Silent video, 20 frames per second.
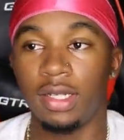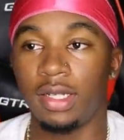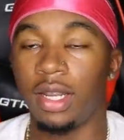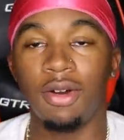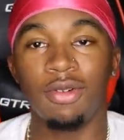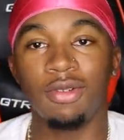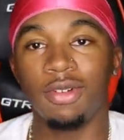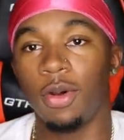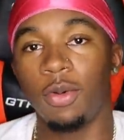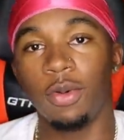
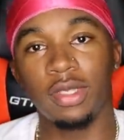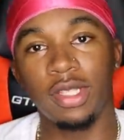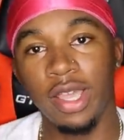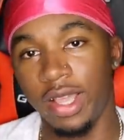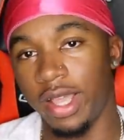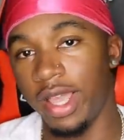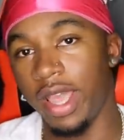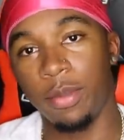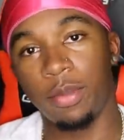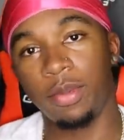don't know what the
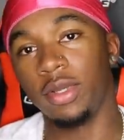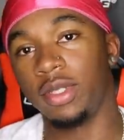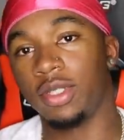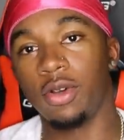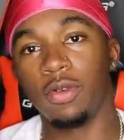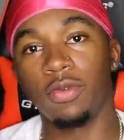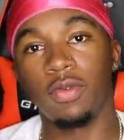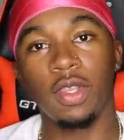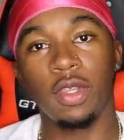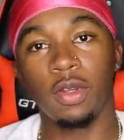heck happened
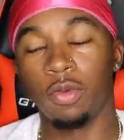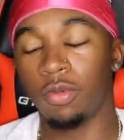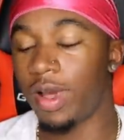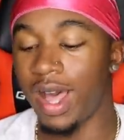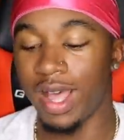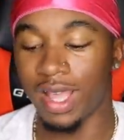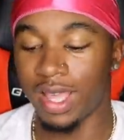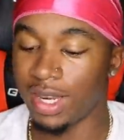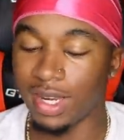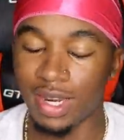over here.
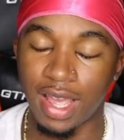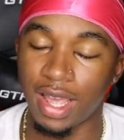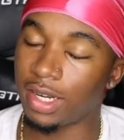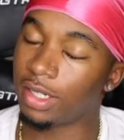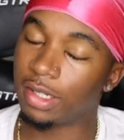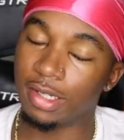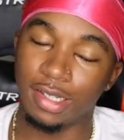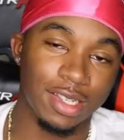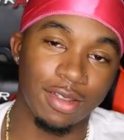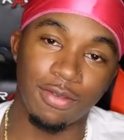I
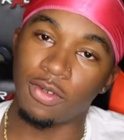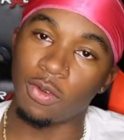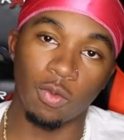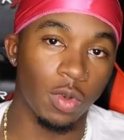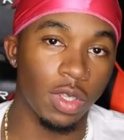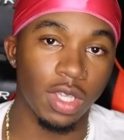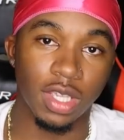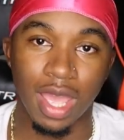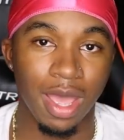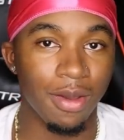cannot give a
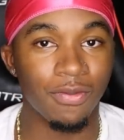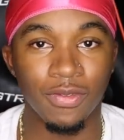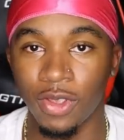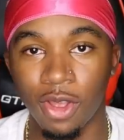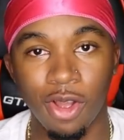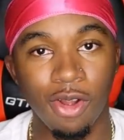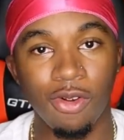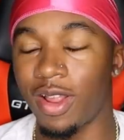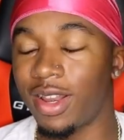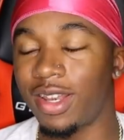recap for
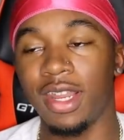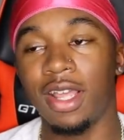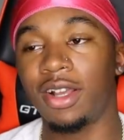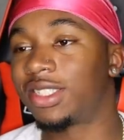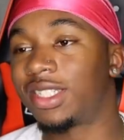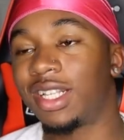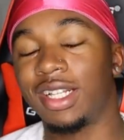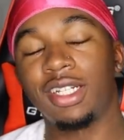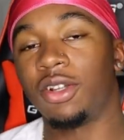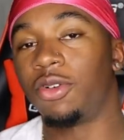y'all right now
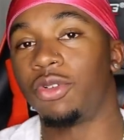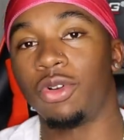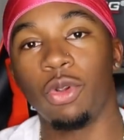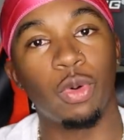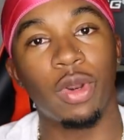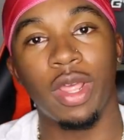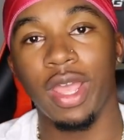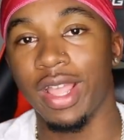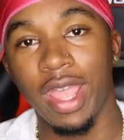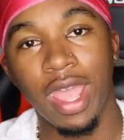because I don't know
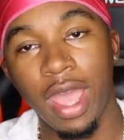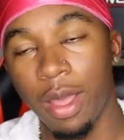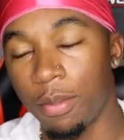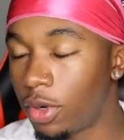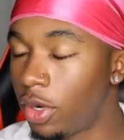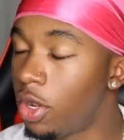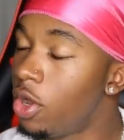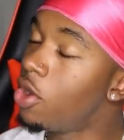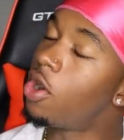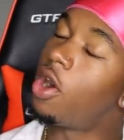what the heck happened.